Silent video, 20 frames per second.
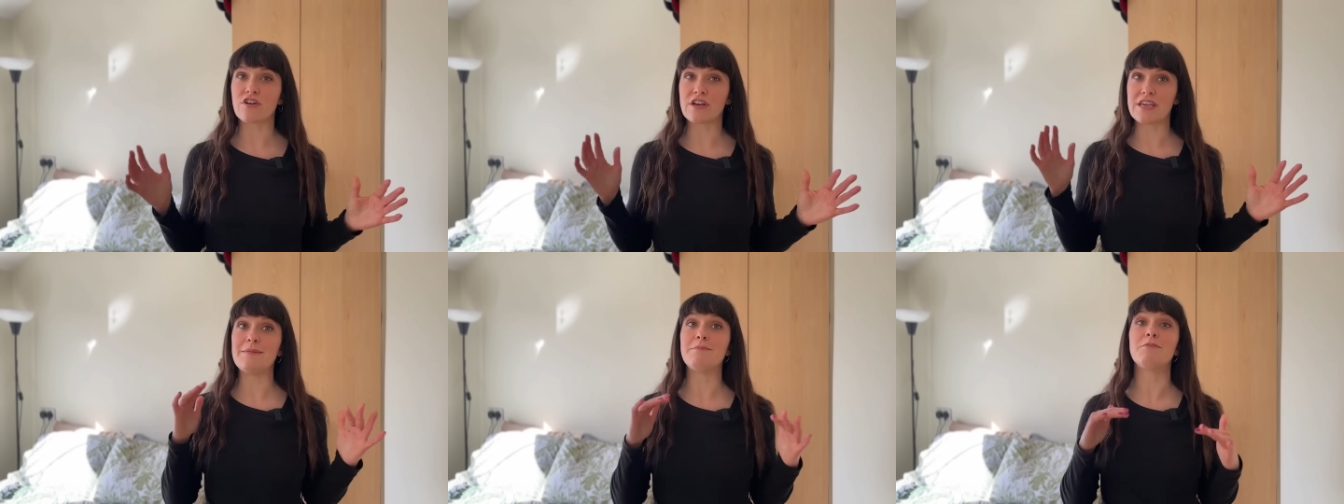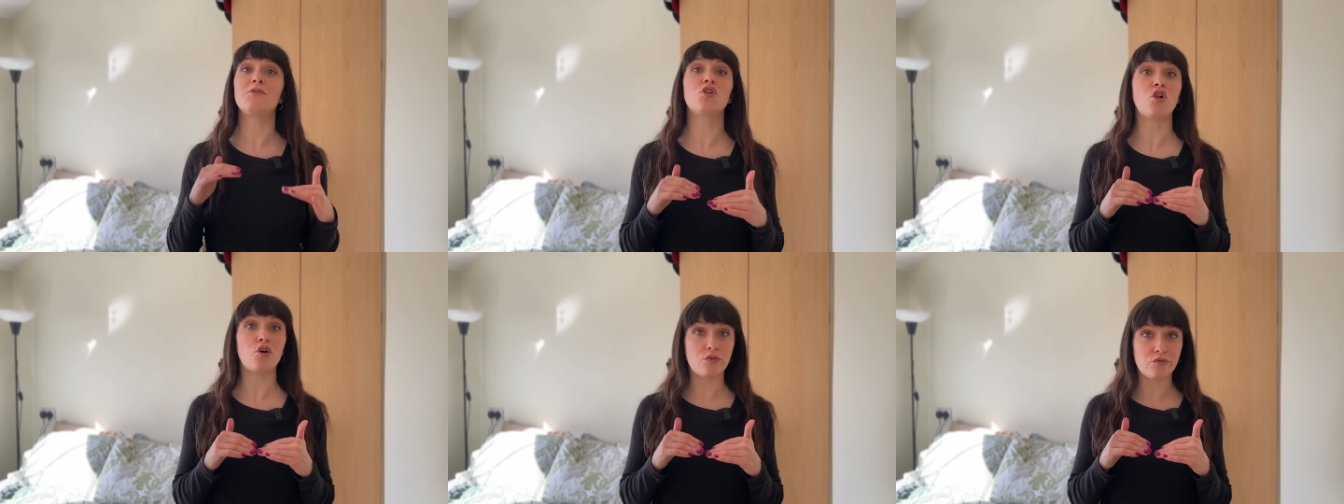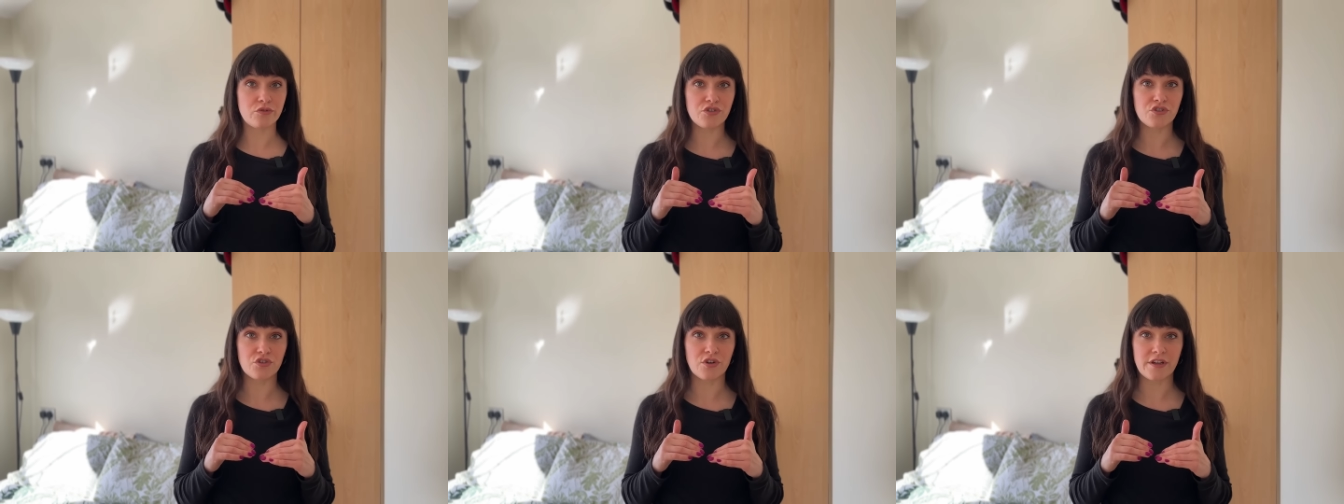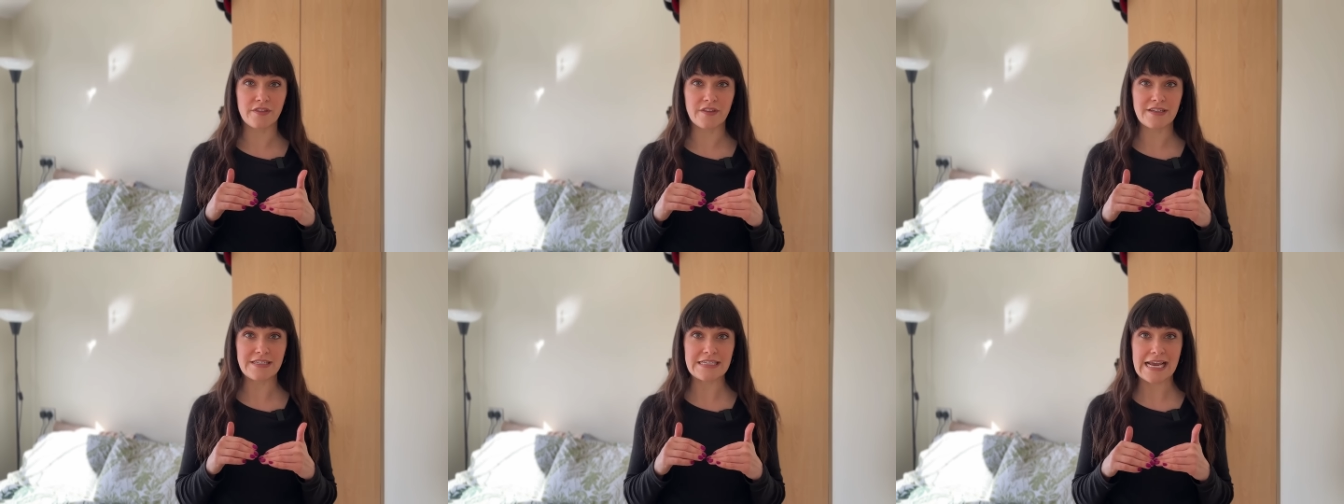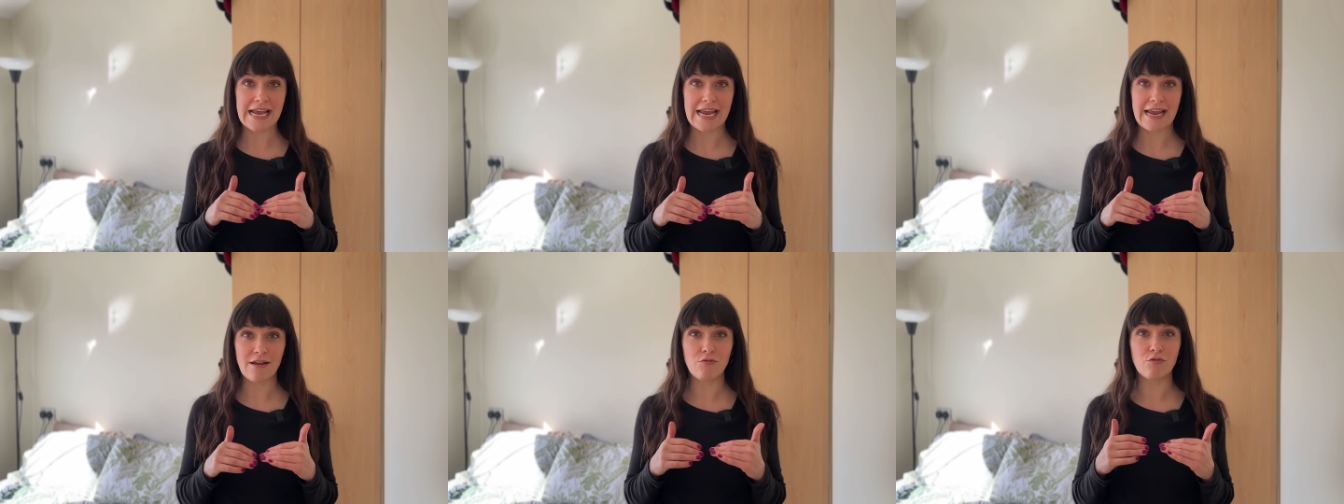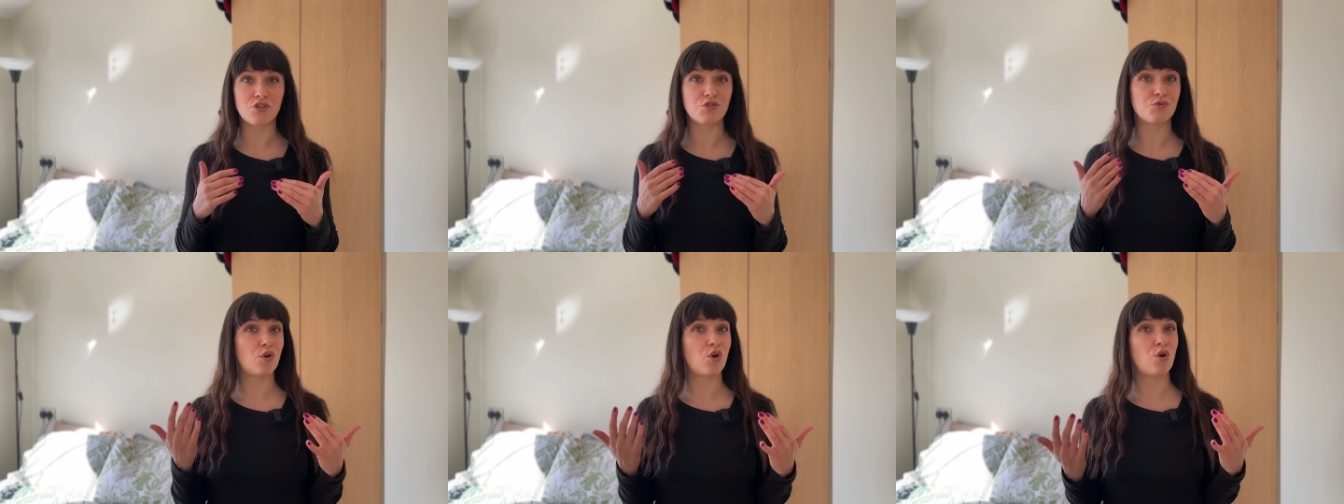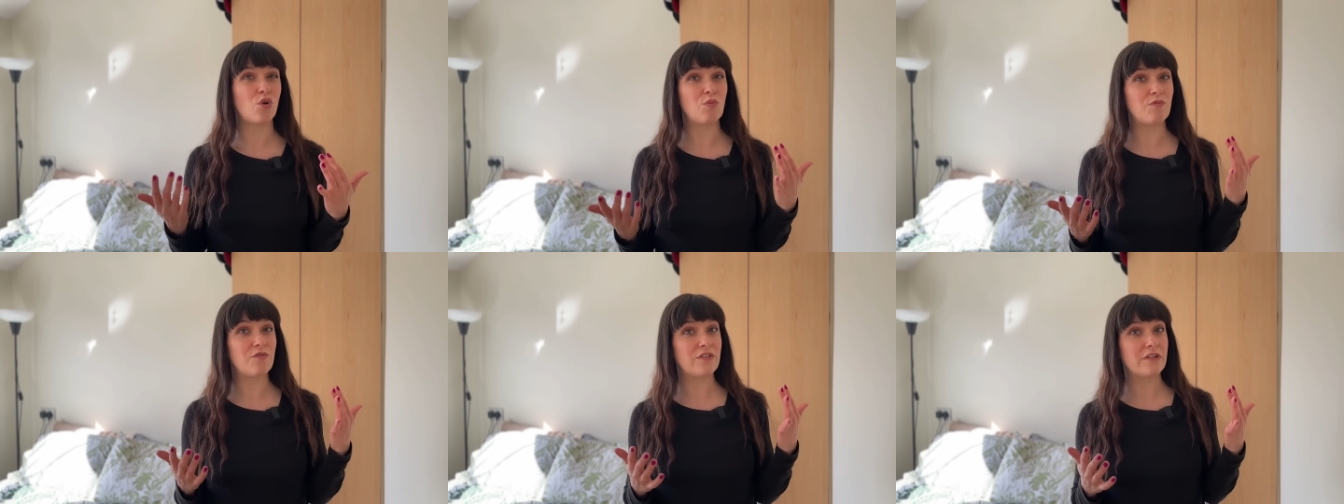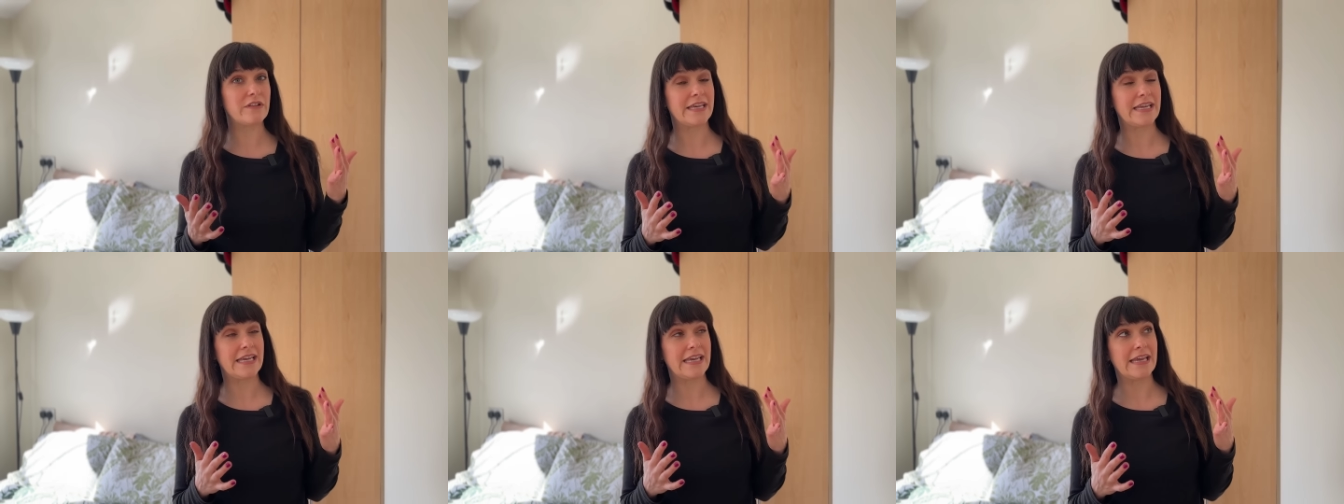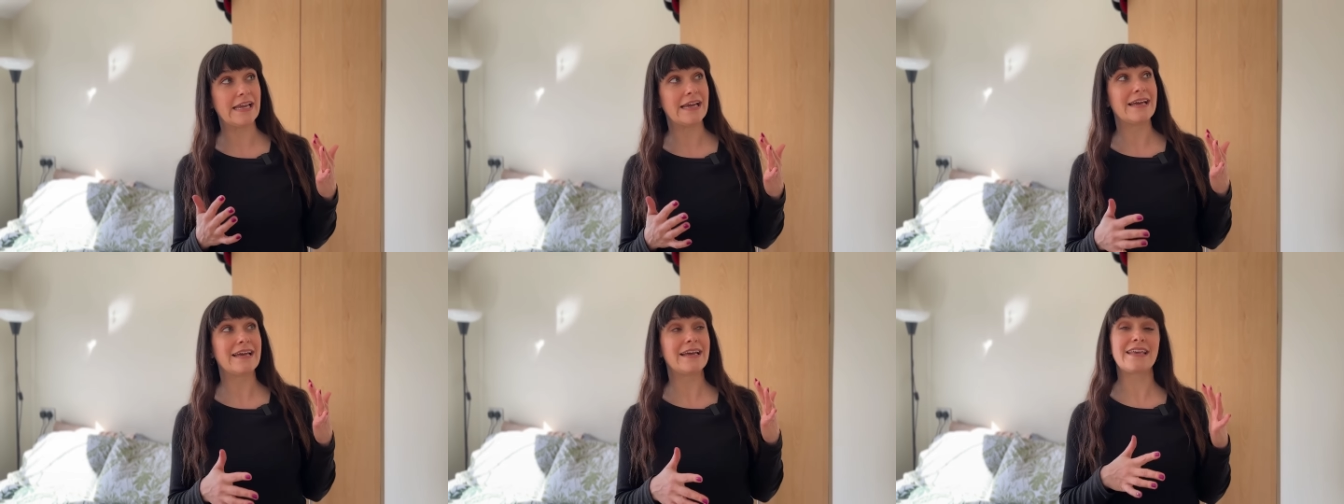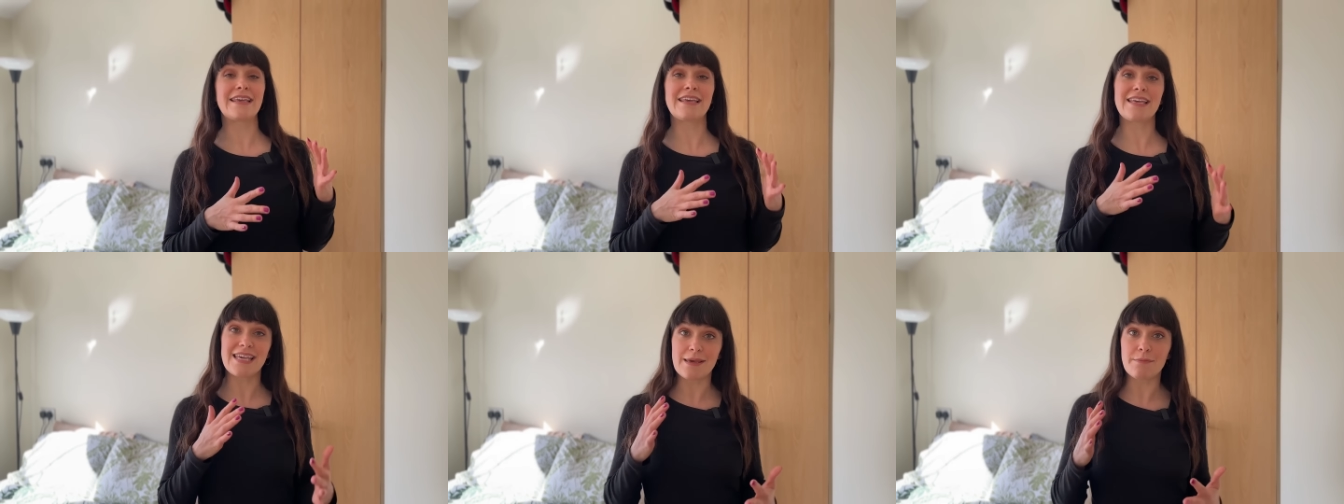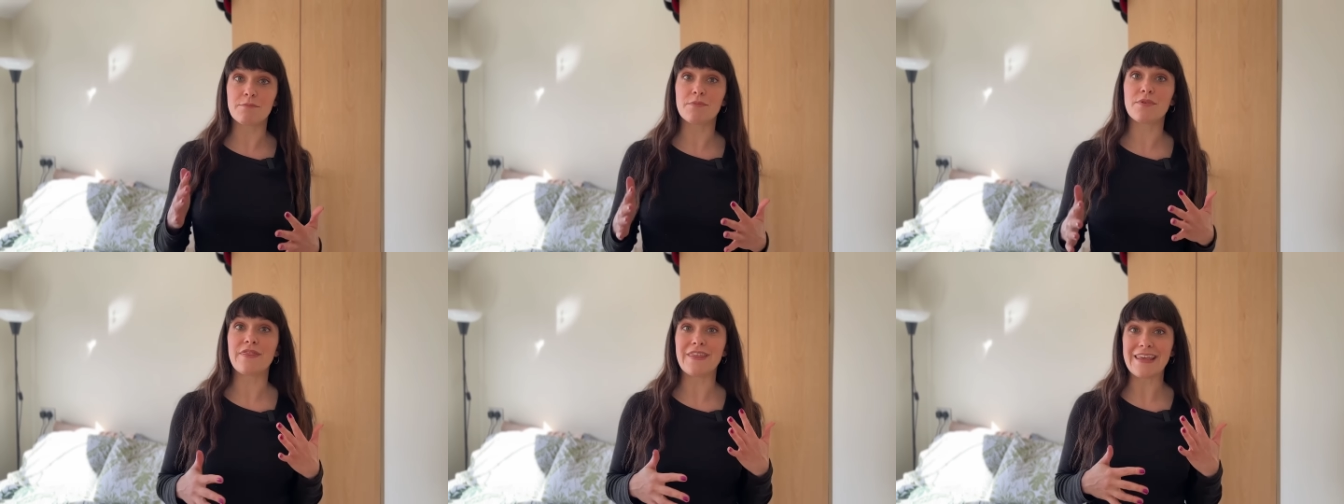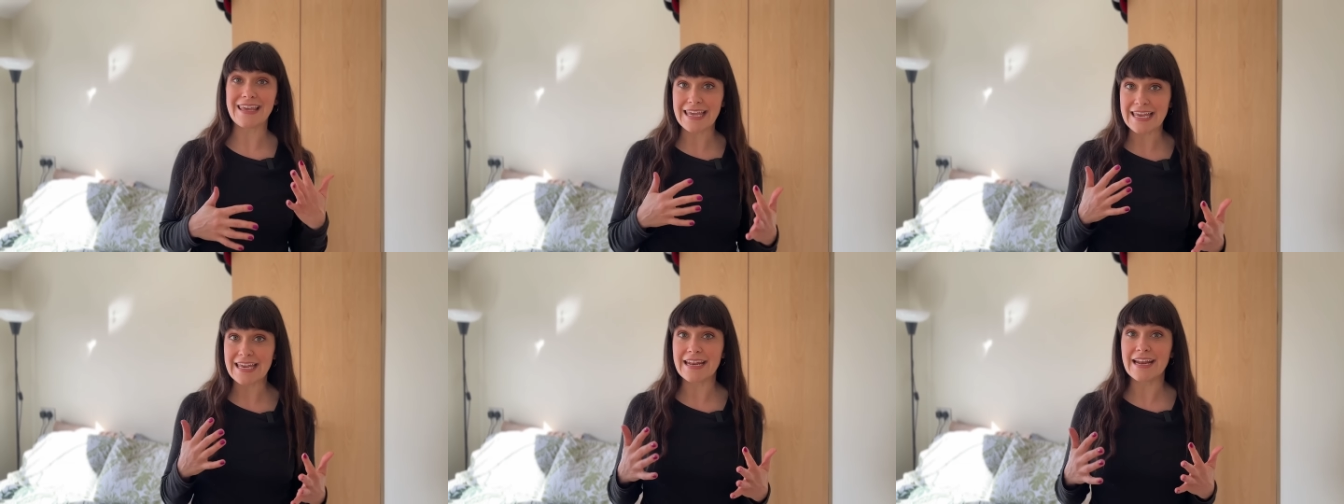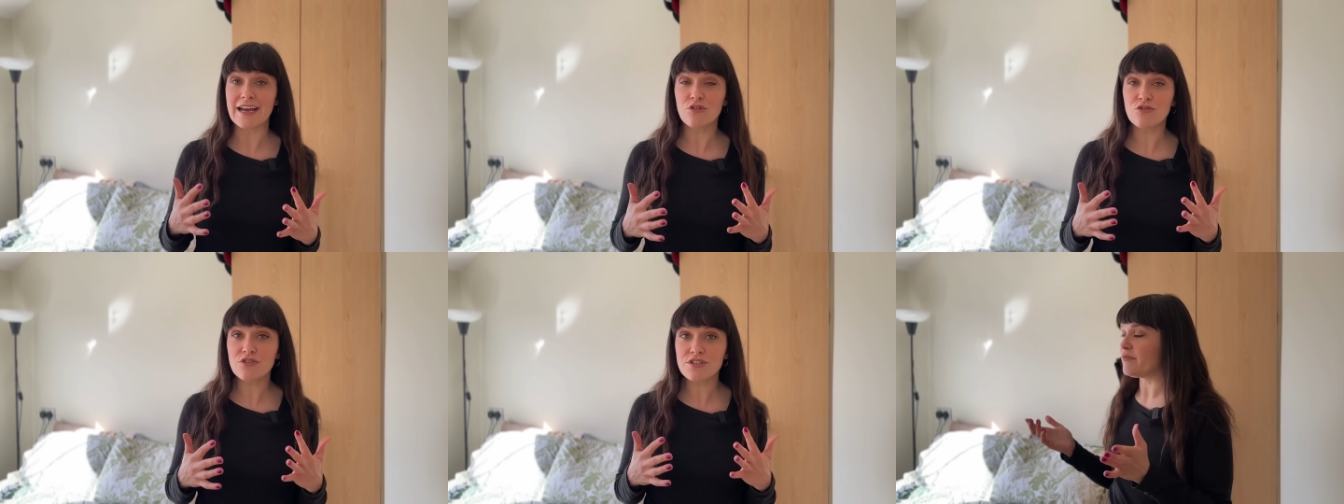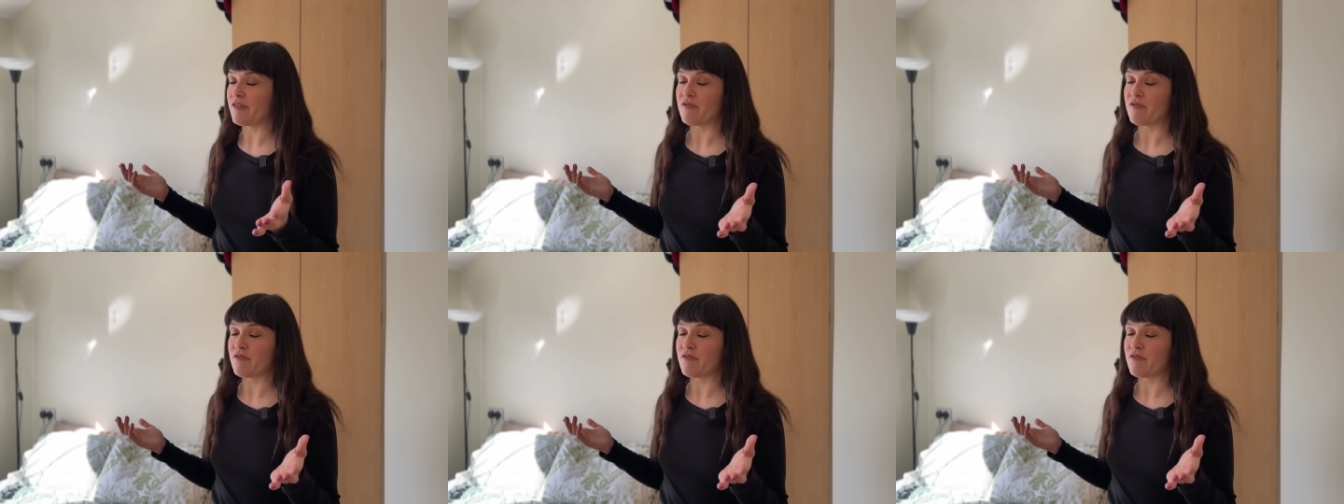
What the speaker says: keep closed during the day, which will hopefully keep the heat out.